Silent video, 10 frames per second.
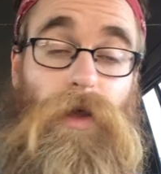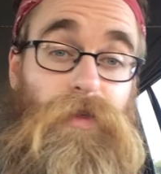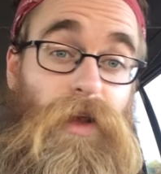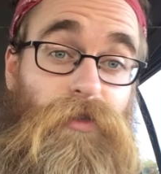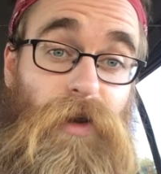But
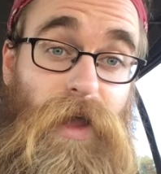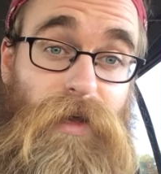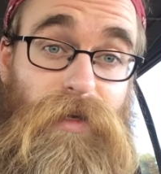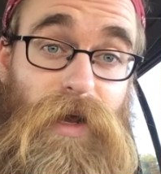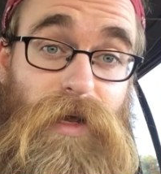on the other
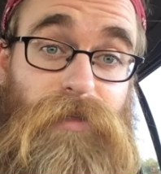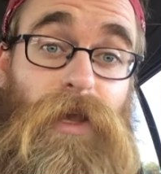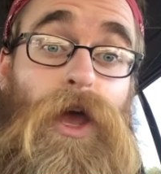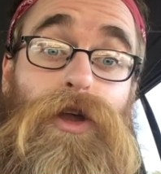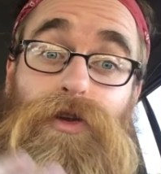hand,
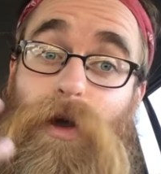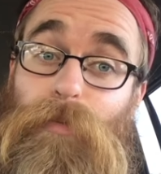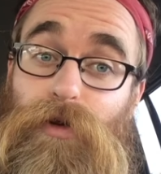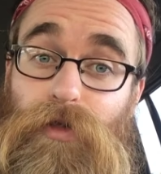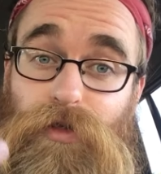guys,
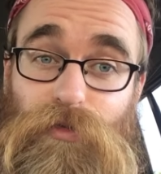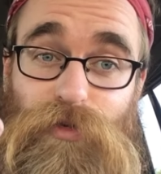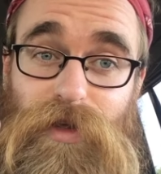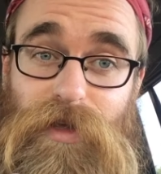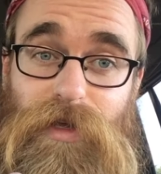number
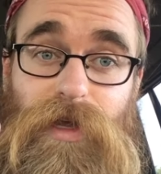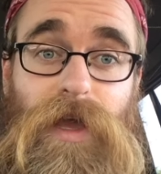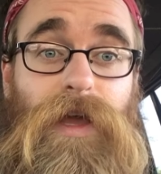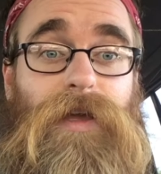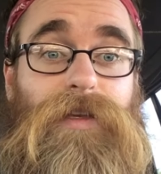three
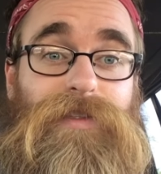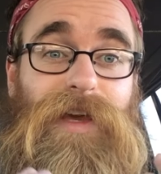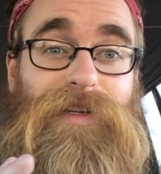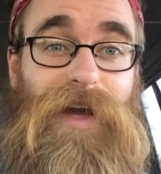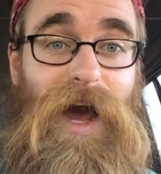is
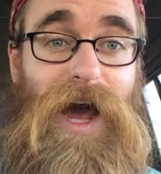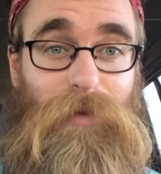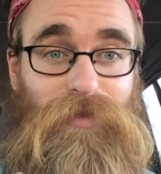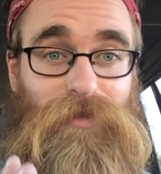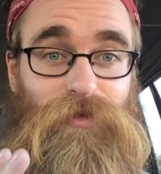that
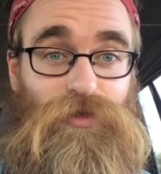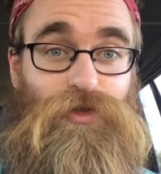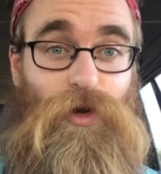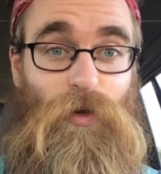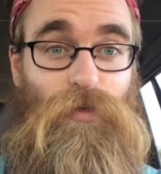cops
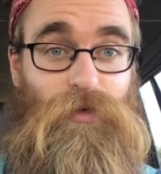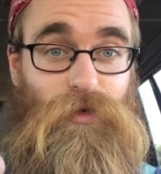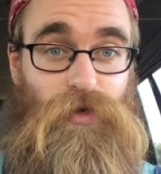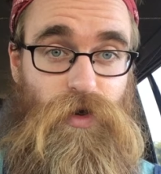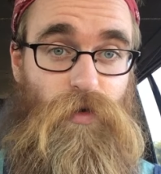don't
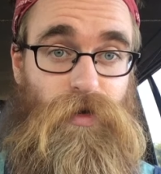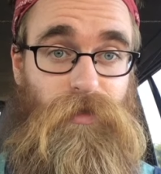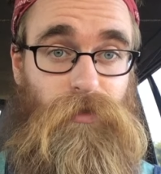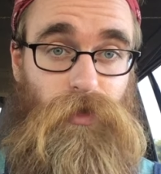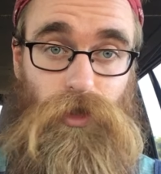notice